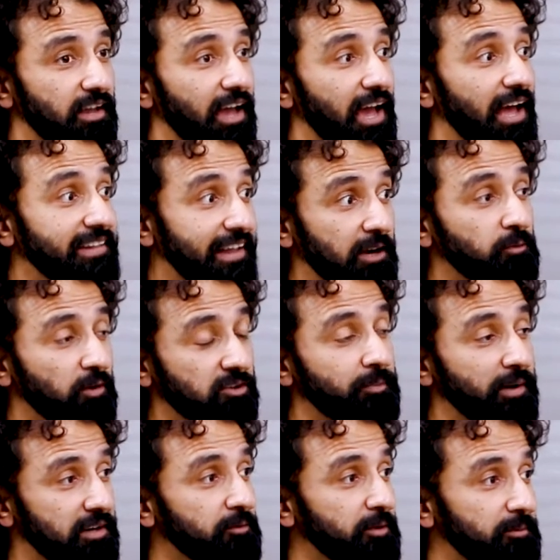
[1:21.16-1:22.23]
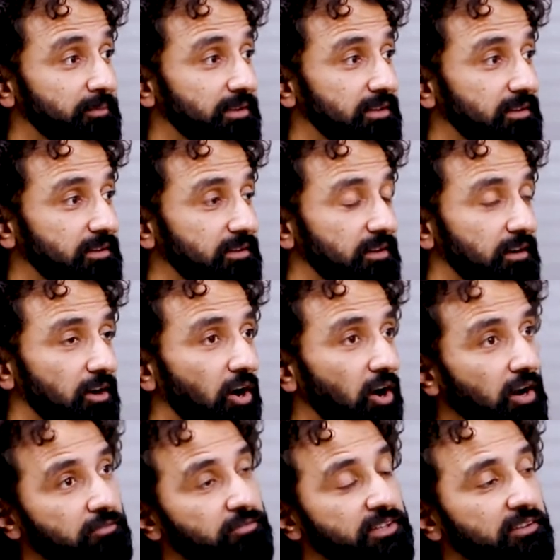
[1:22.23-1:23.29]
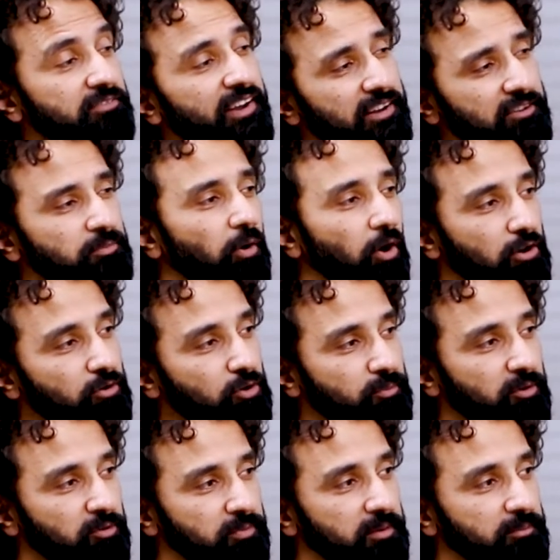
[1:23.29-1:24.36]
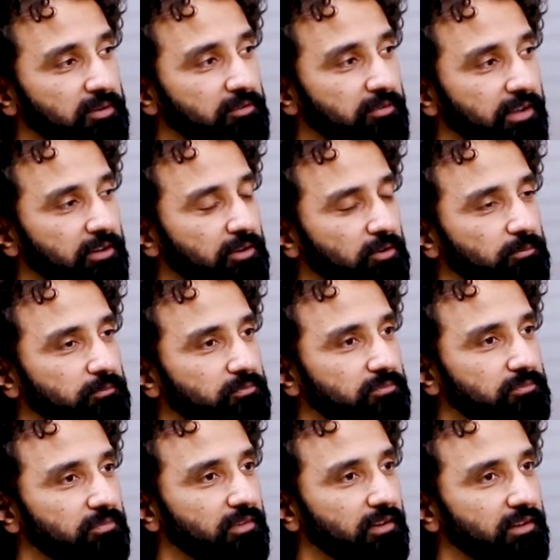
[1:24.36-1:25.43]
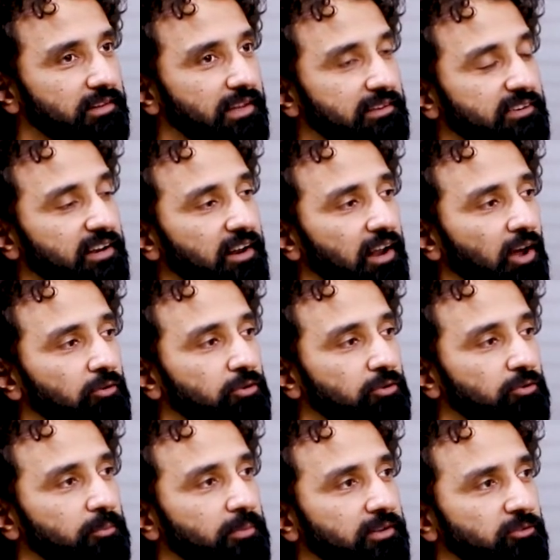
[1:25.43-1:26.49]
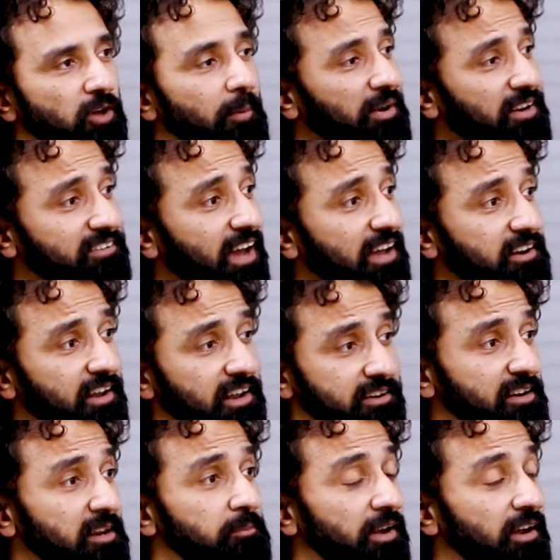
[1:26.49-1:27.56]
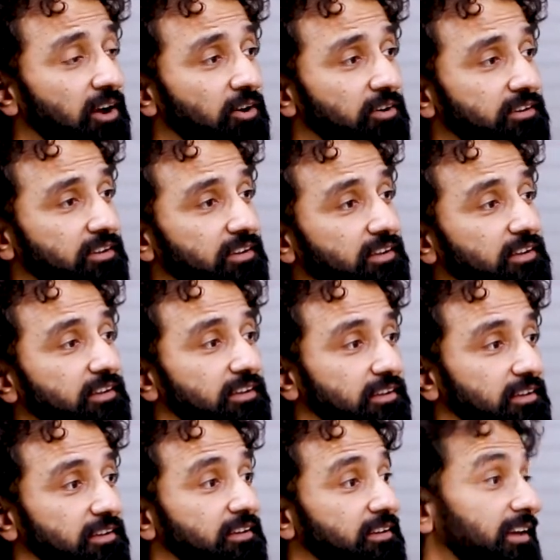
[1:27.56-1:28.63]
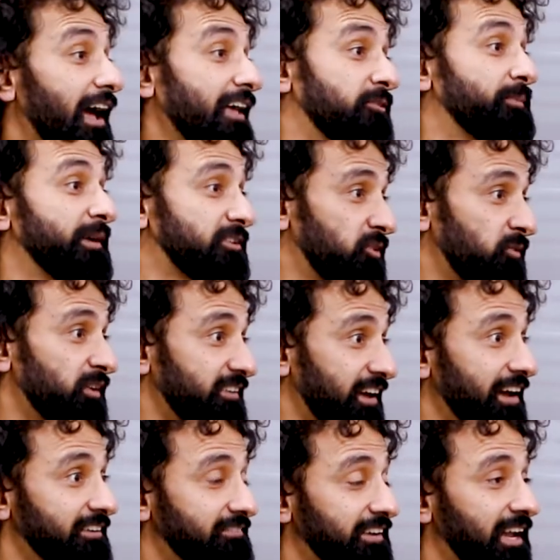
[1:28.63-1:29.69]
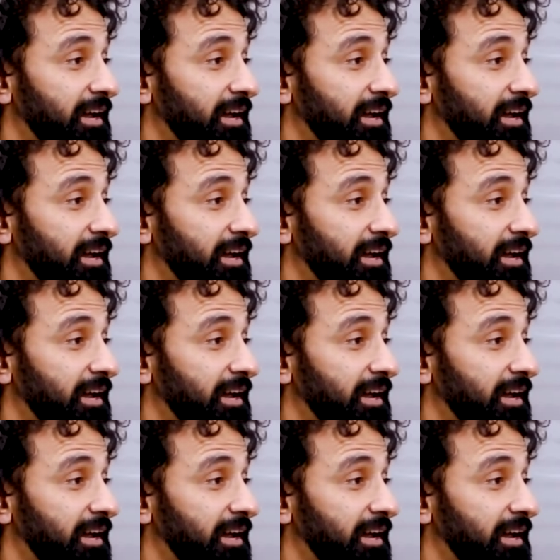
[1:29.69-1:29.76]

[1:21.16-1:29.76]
and that works better with me. Or with a very small group of people where they still allow you to be. So I'm a designer. I really bring out aspects of design when